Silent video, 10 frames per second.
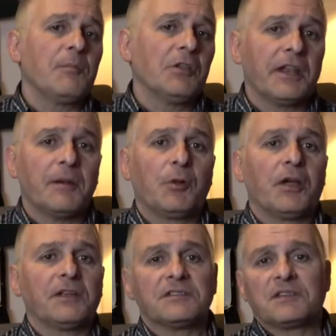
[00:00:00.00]
emulated
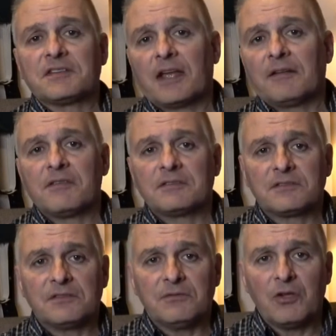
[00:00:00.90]
plugins inside of the
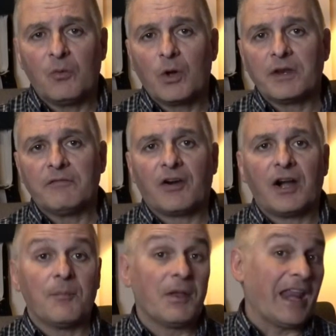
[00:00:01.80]
Studio One
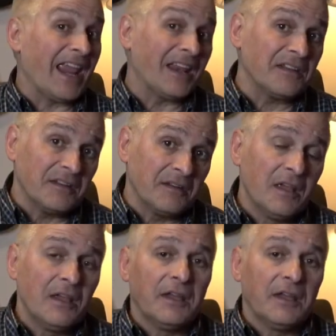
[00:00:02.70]
environment and